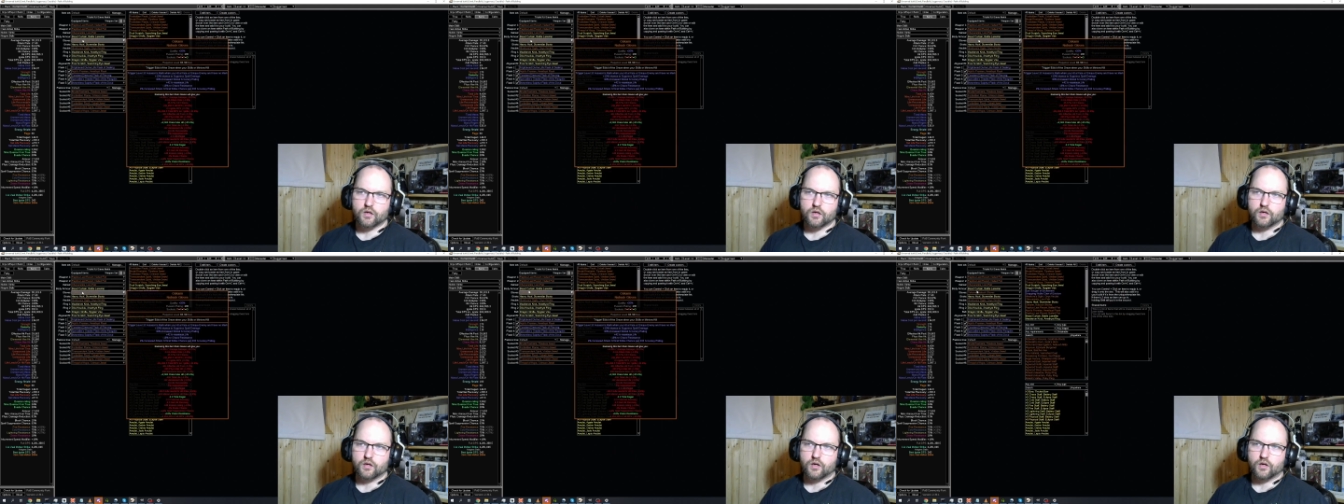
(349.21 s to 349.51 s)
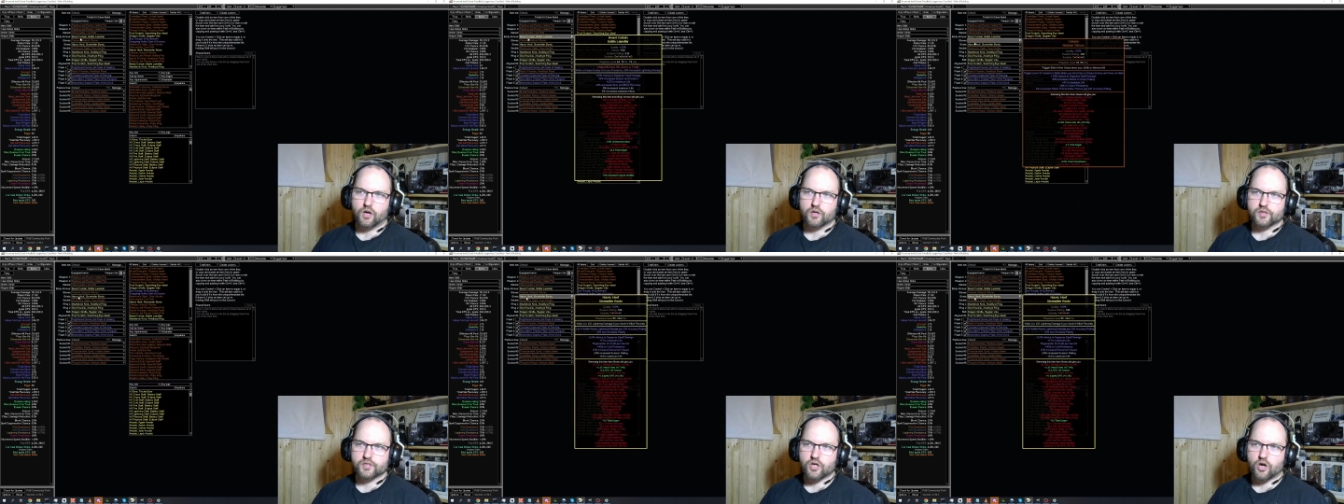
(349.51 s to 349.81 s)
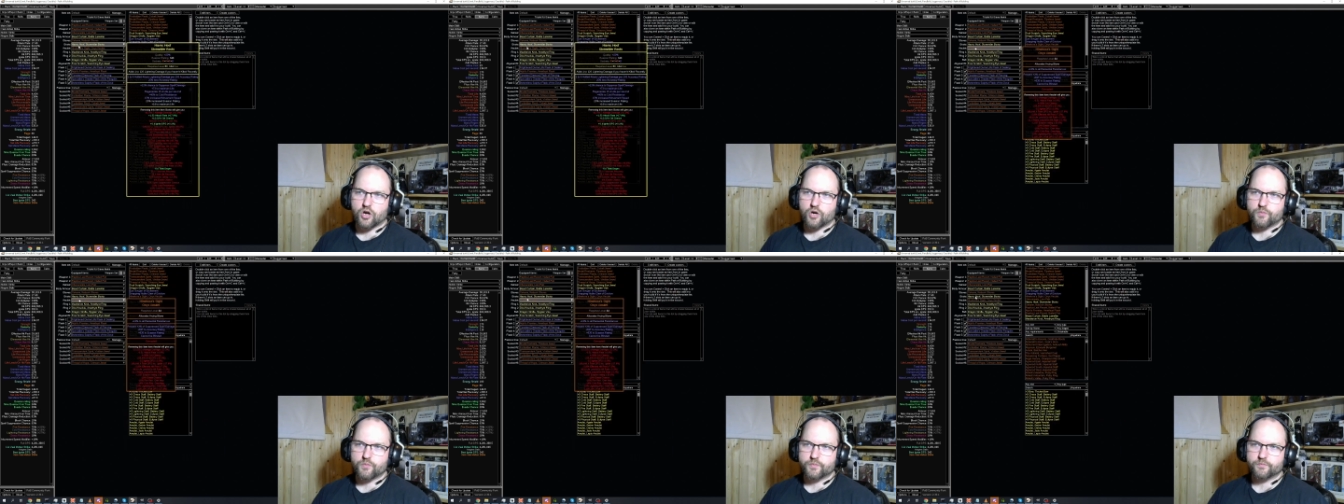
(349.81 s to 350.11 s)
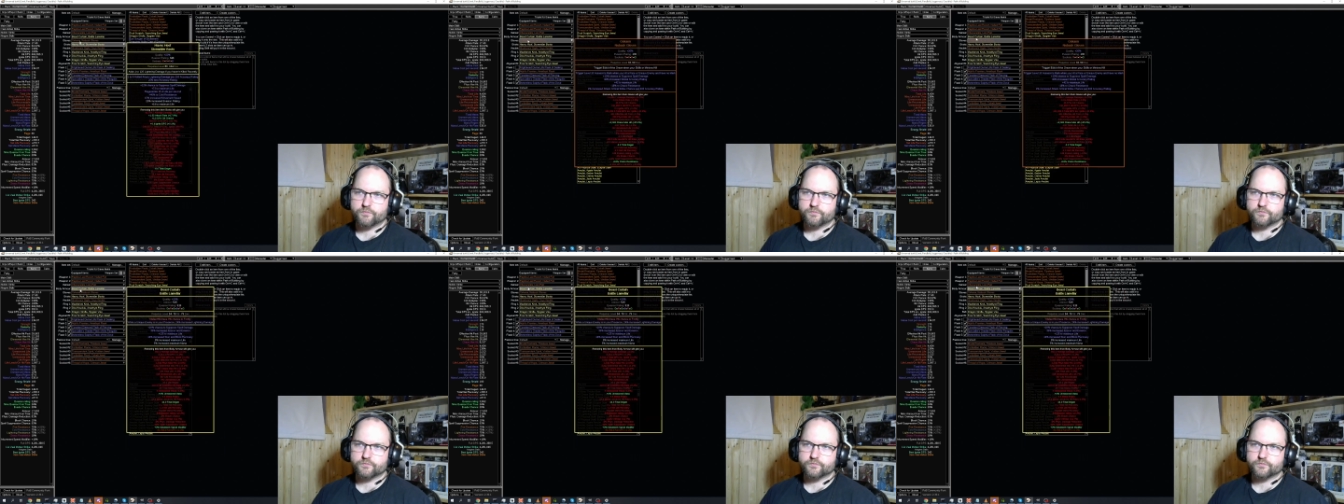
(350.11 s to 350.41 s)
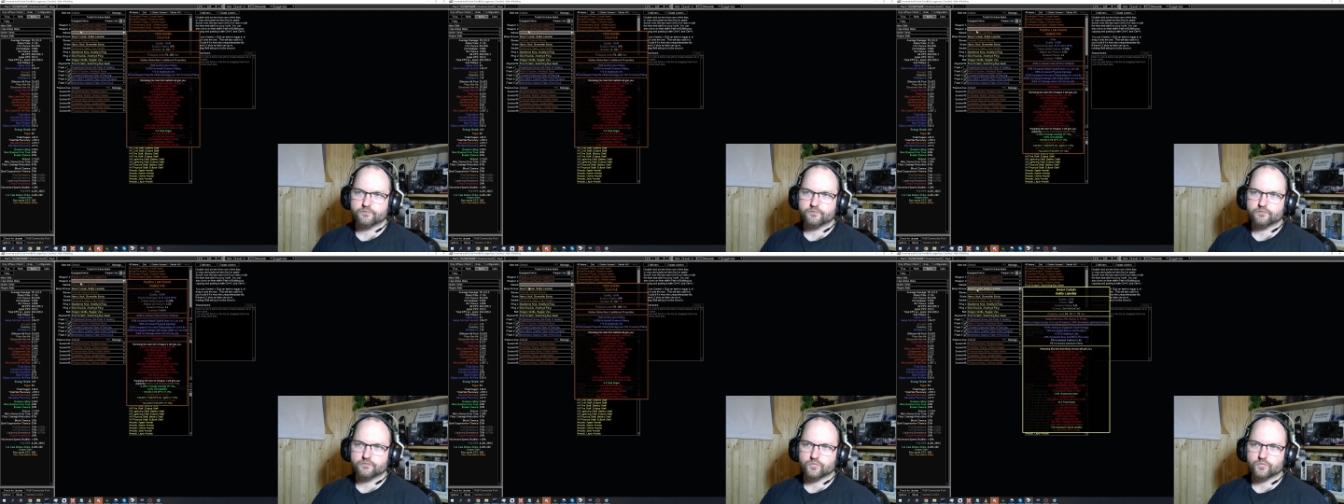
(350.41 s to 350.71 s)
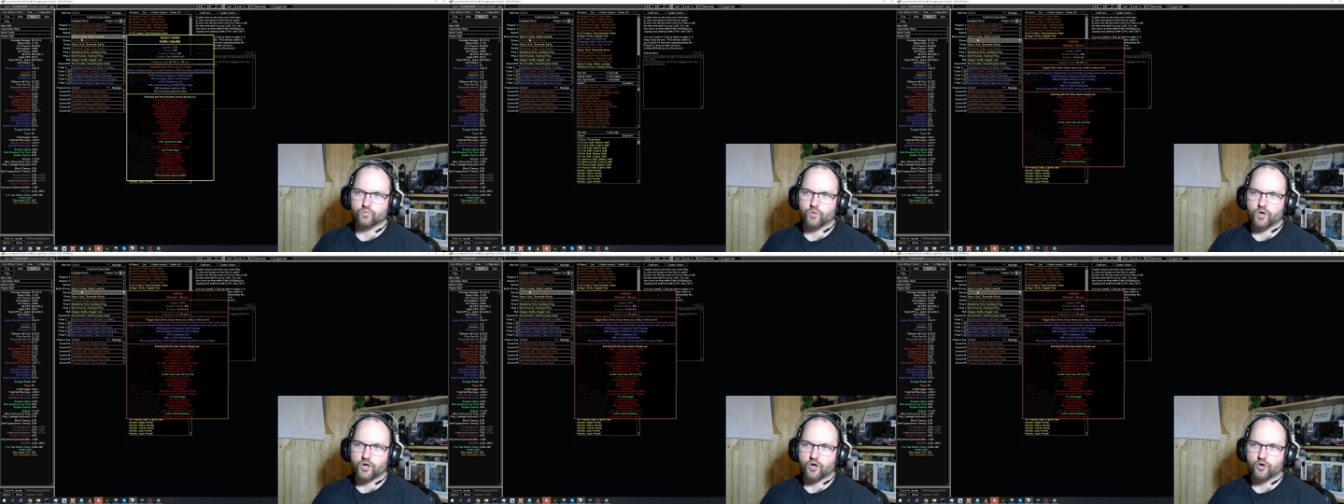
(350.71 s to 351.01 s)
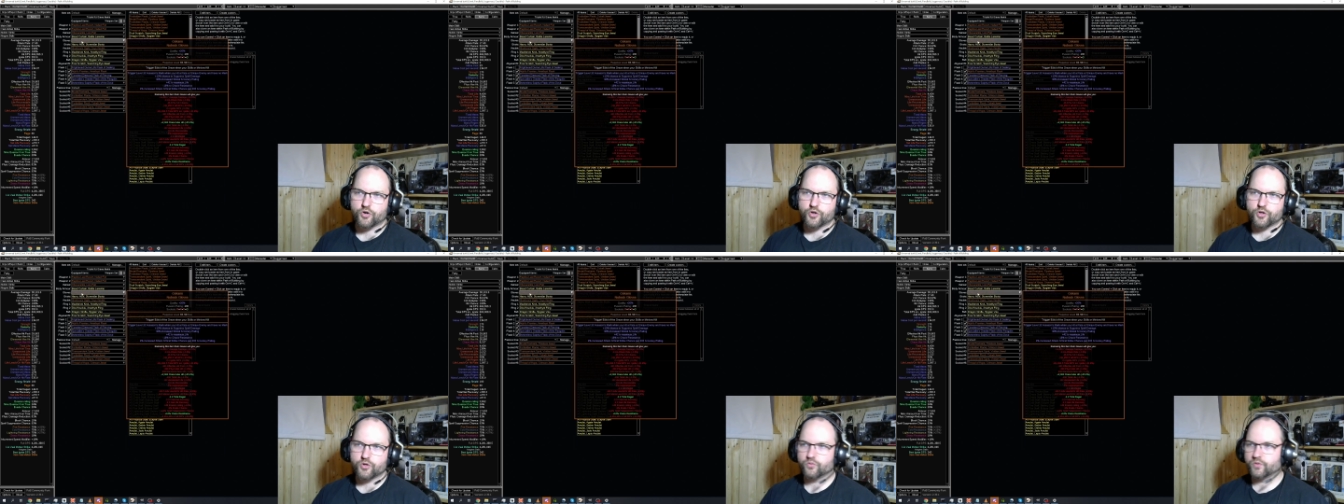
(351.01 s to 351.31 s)
Oscarm, where
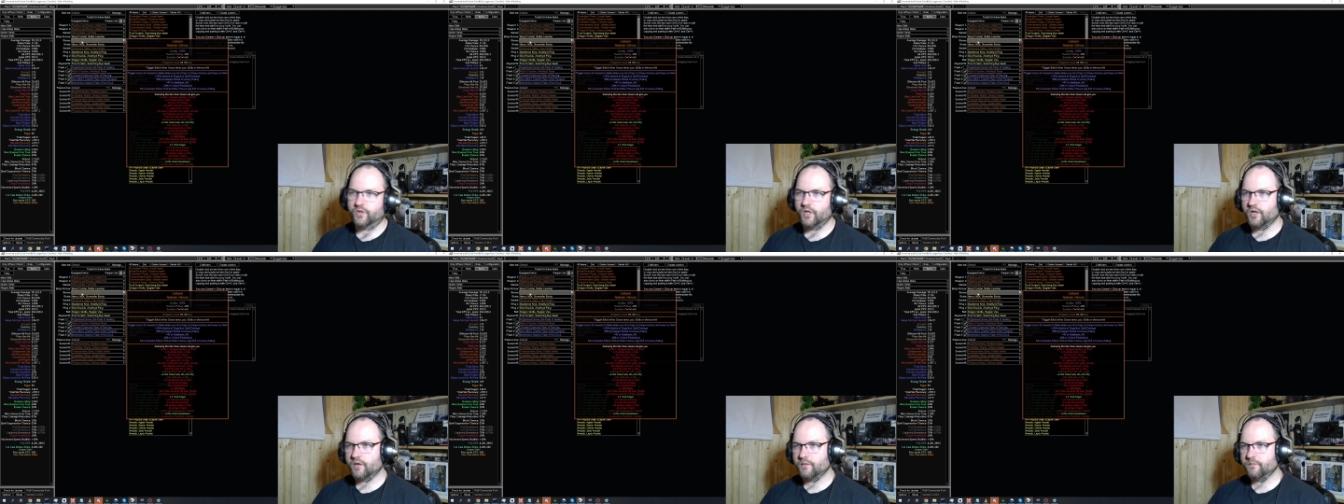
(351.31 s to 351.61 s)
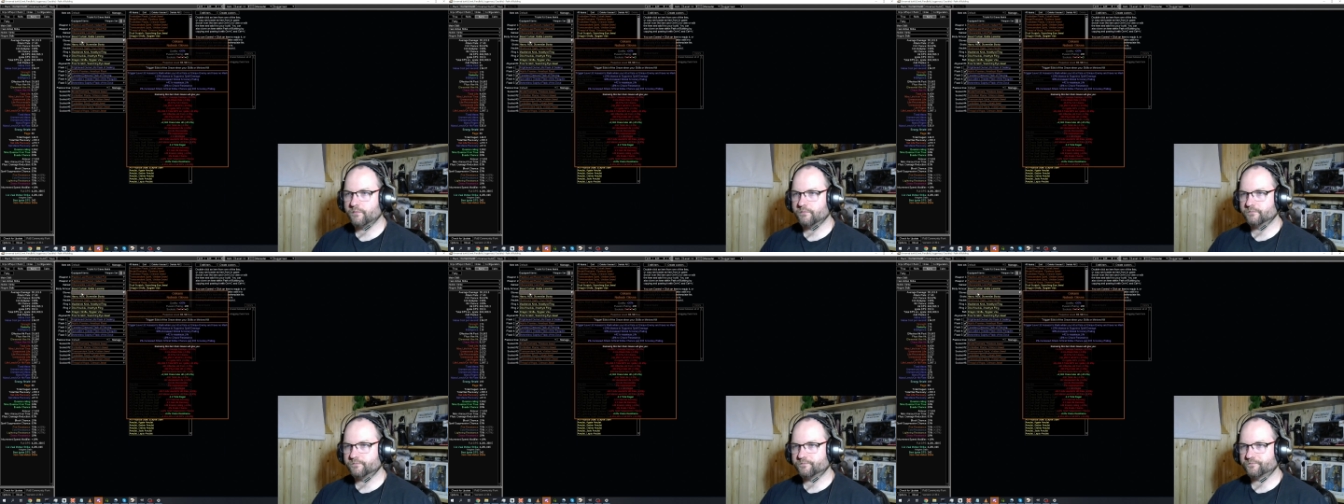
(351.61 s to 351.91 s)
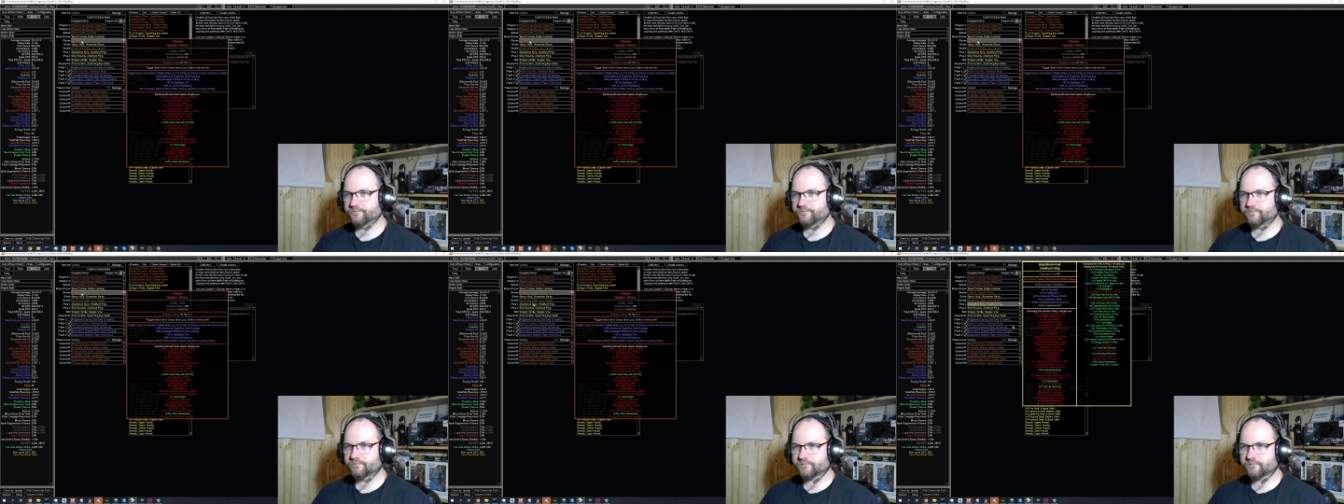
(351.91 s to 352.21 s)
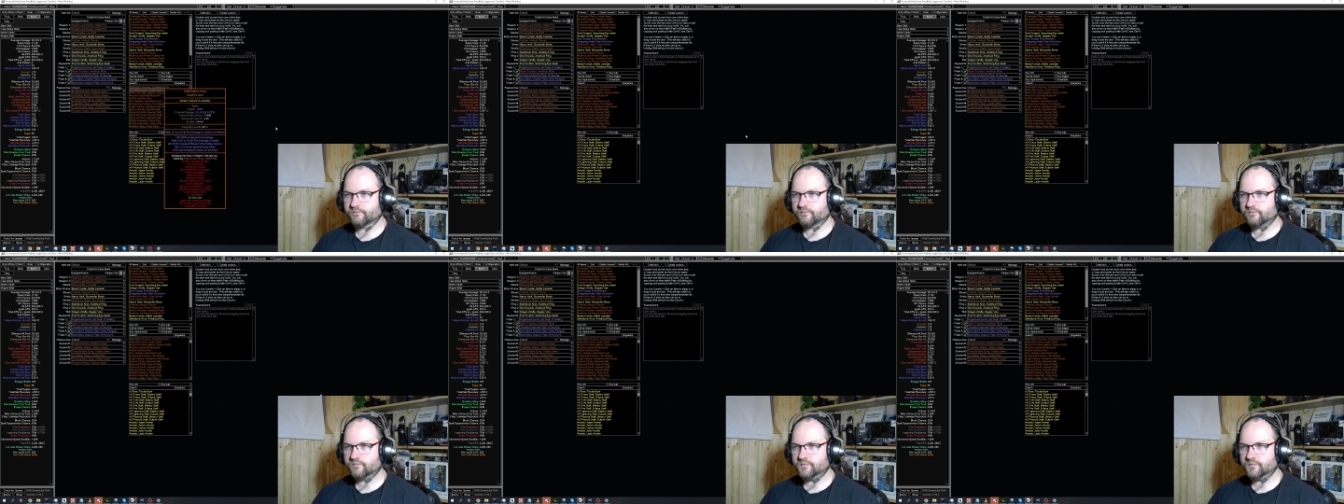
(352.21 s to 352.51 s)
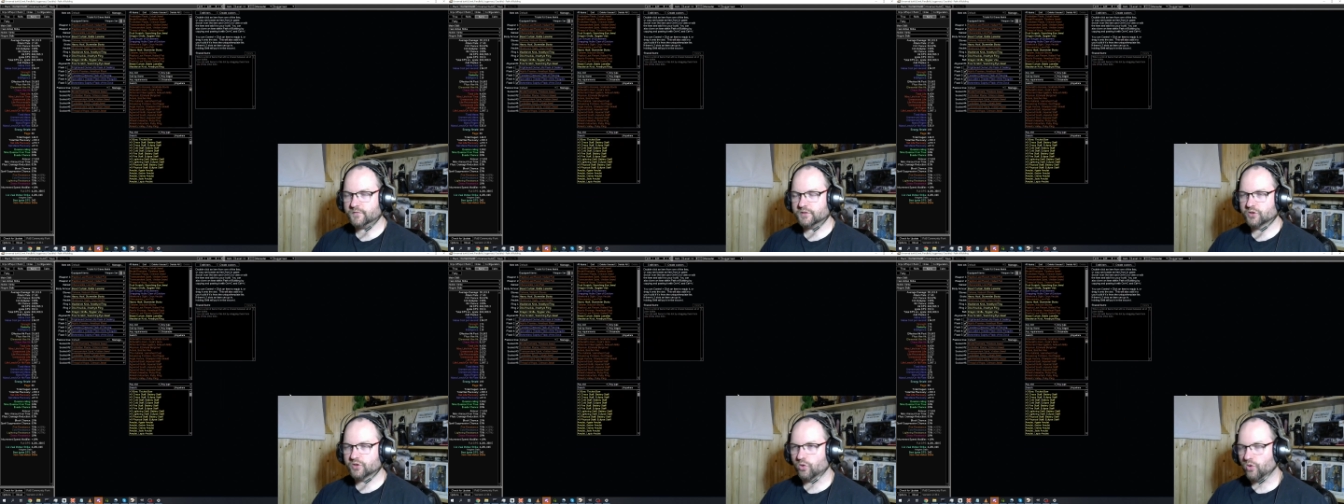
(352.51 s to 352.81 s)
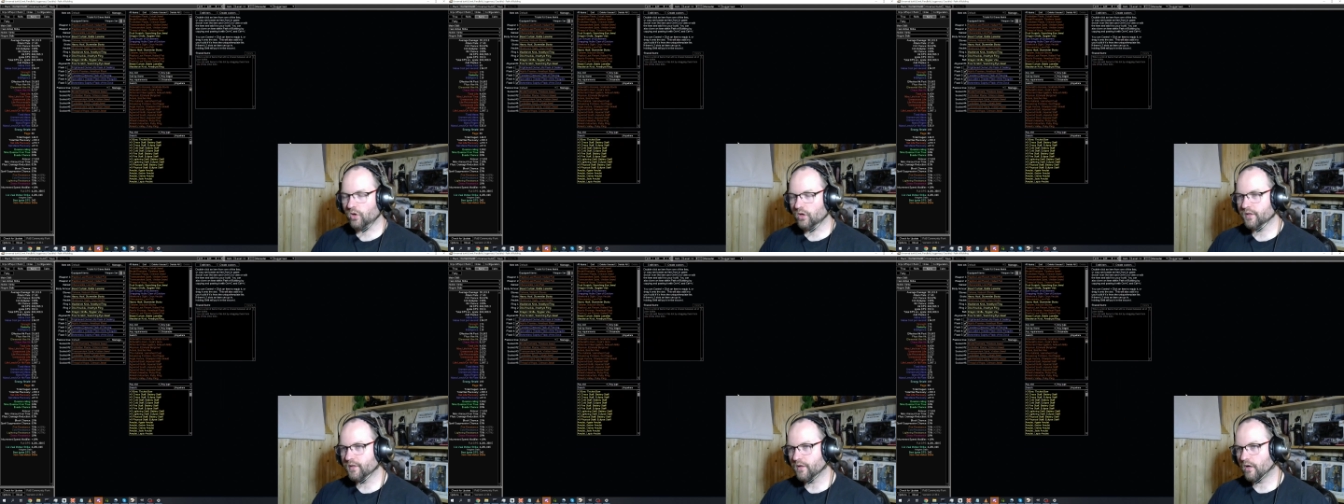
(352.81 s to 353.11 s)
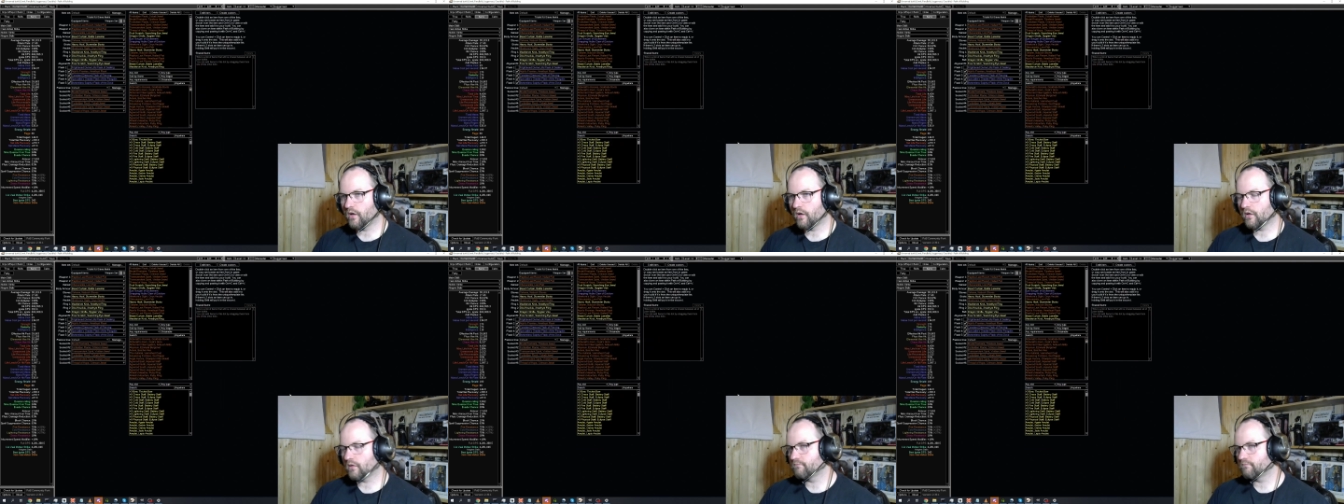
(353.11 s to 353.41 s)
are you? There. So all in
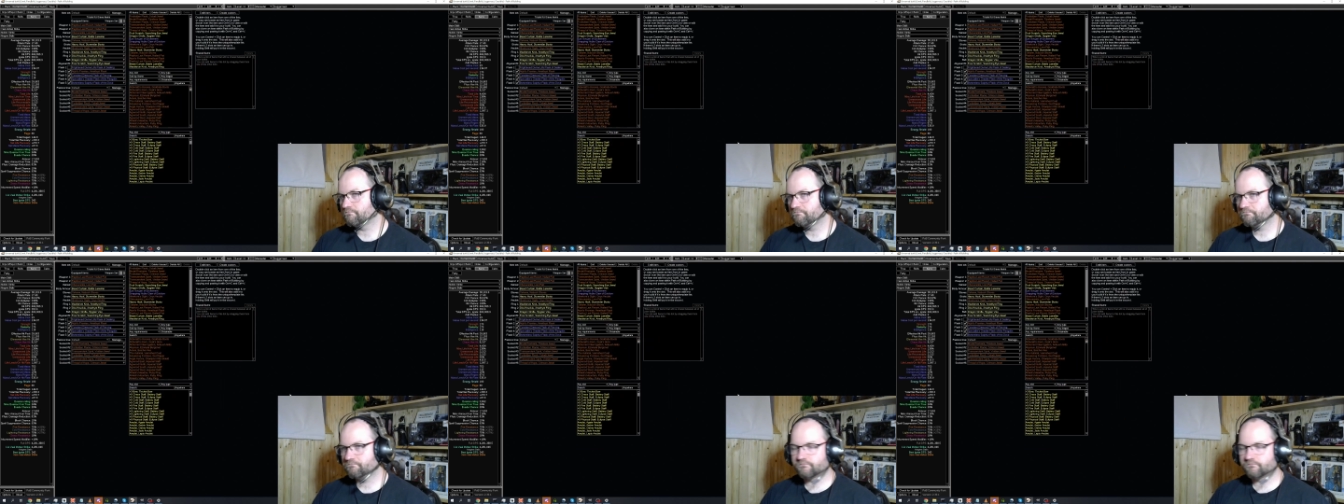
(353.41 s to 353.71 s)
all,